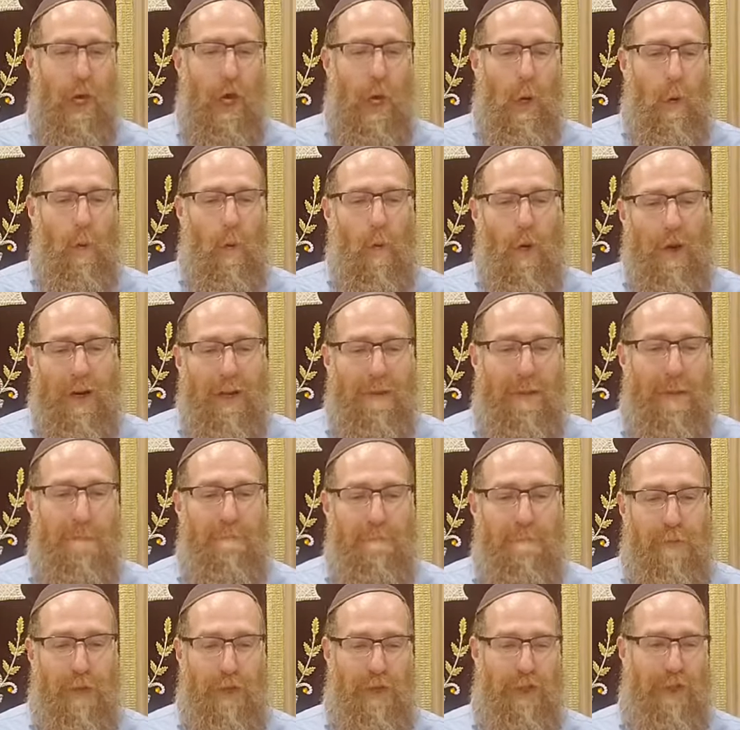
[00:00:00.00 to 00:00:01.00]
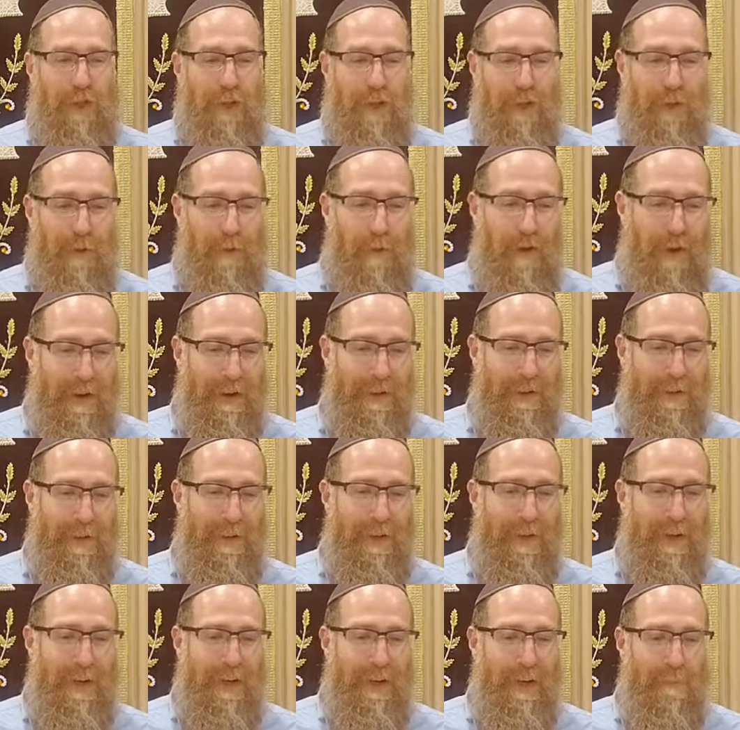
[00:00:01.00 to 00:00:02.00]
One of them pushed the other one
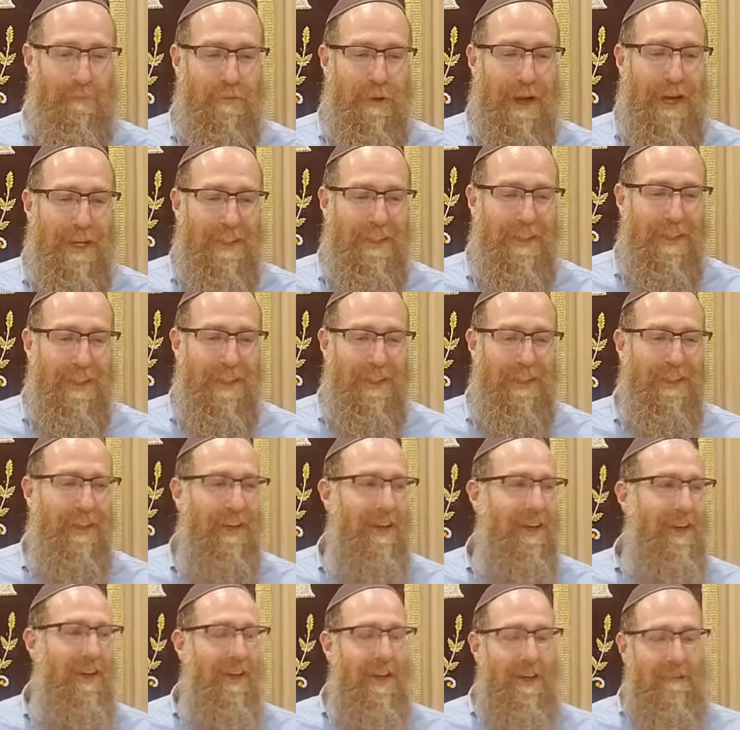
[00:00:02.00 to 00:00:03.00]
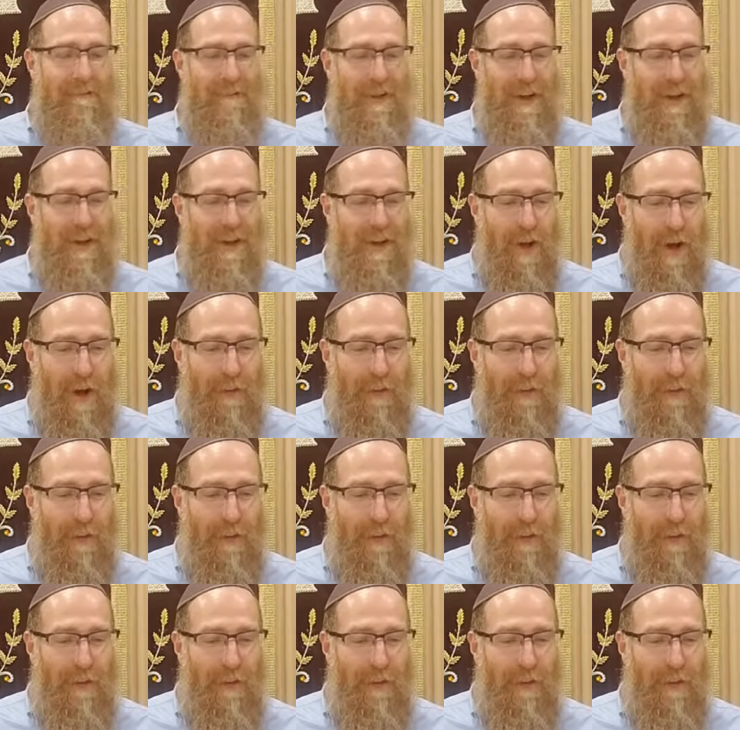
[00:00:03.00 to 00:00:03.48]
in the process, and